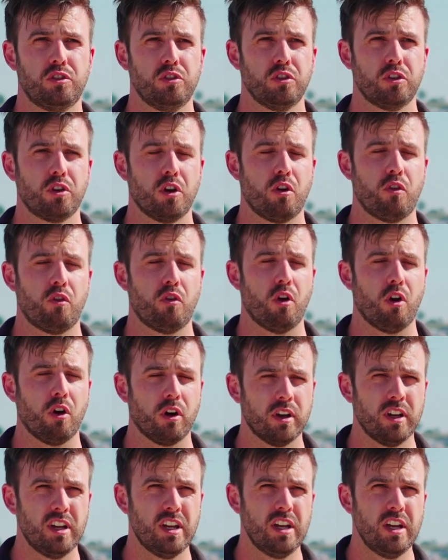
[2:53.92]
do go
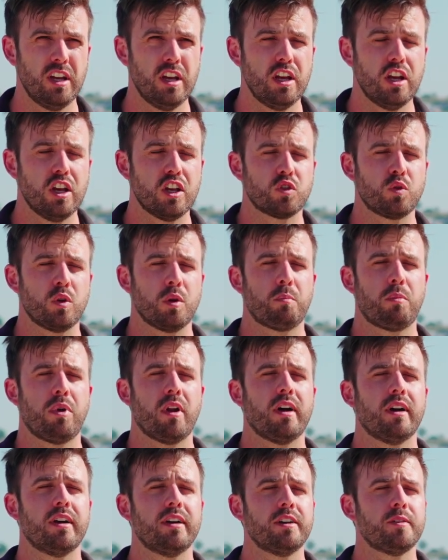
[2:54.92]
wrong. So we
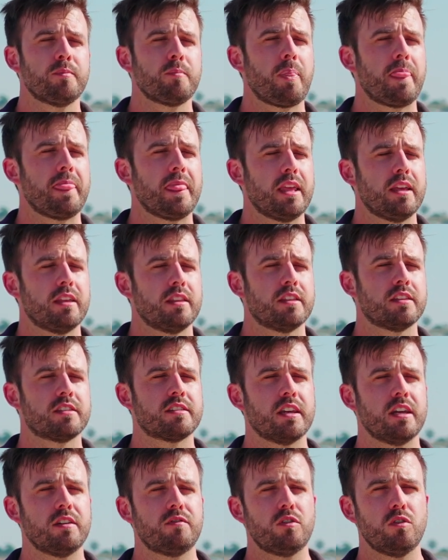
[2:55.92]
apply the
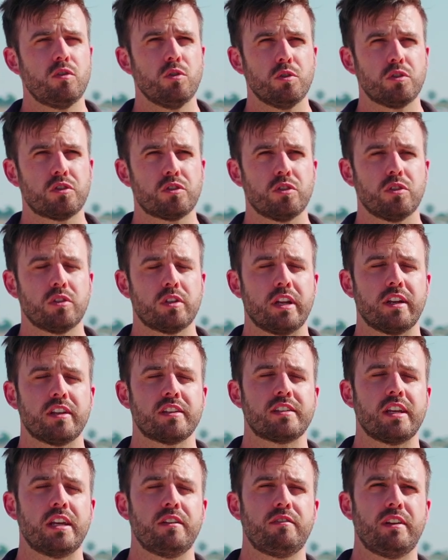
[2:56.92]
safety rules to it and the
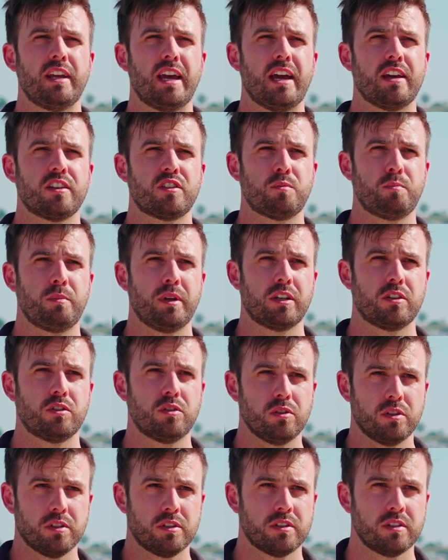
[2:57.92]
safety aspect
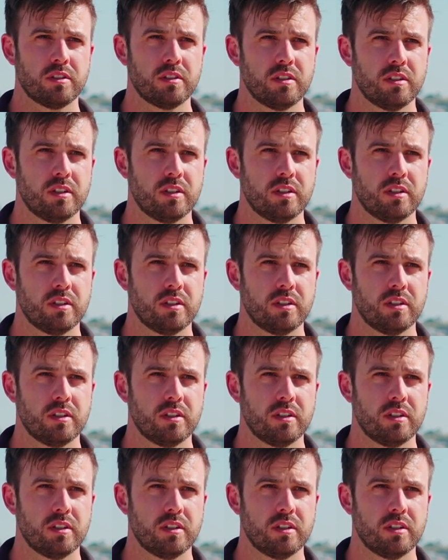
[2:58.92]
to it.